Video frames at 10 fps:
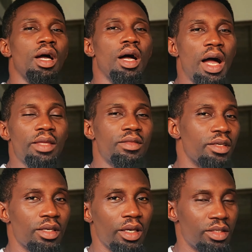I
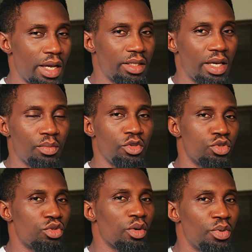think it's high time you
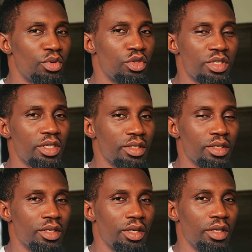stop using
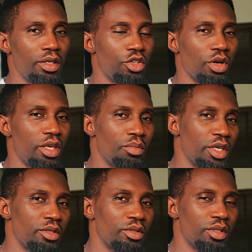your
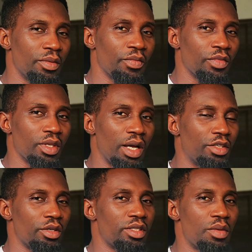email and
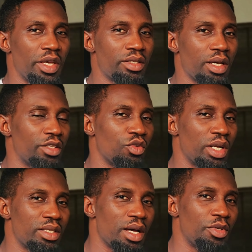your SMS and your
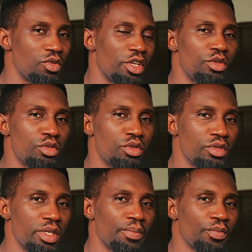WhatsApp the way you used to use
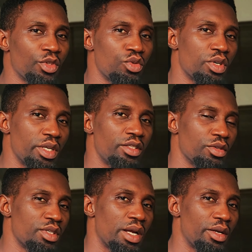them to create your
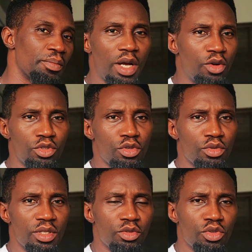CRM. How do you
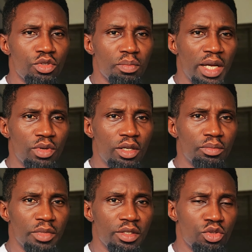still use manual
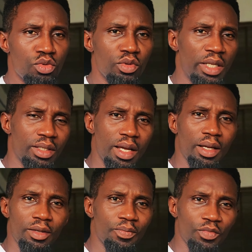means to
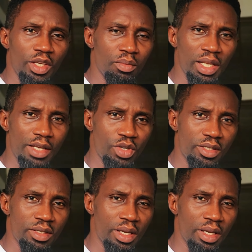enter email addresses,